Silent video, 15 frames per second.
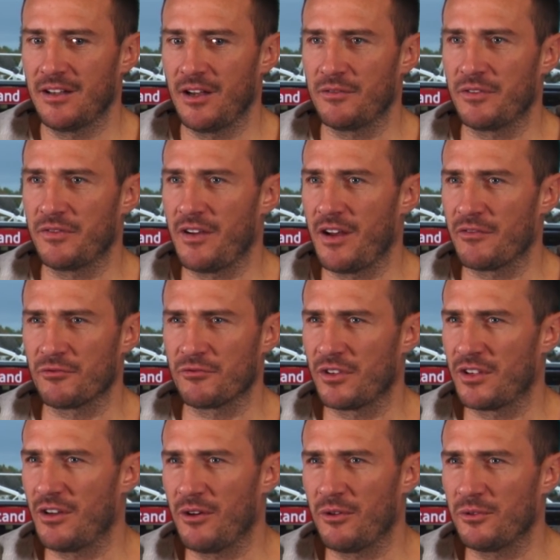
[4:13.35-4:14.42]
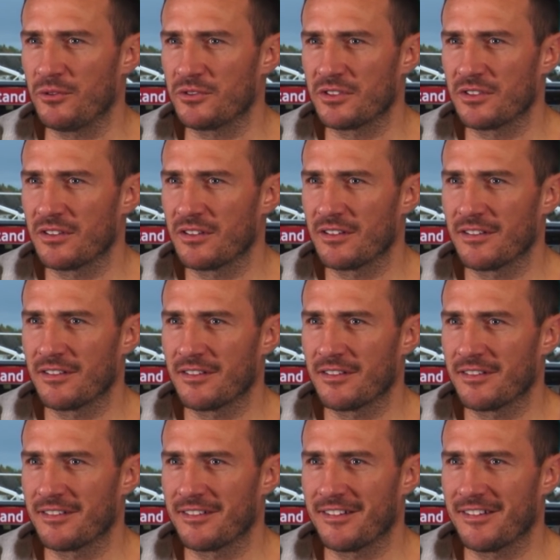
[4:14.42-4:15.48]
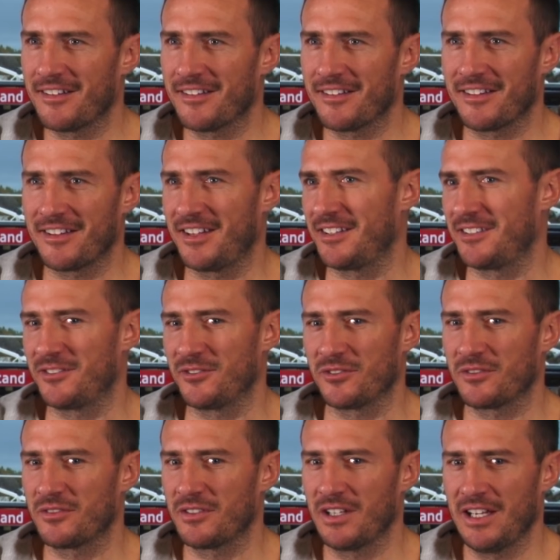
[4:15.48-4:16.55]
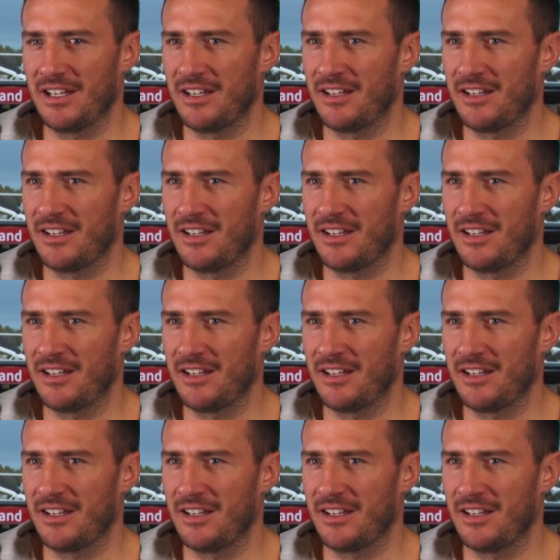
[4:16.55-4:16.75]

over 500 goals. I think he's just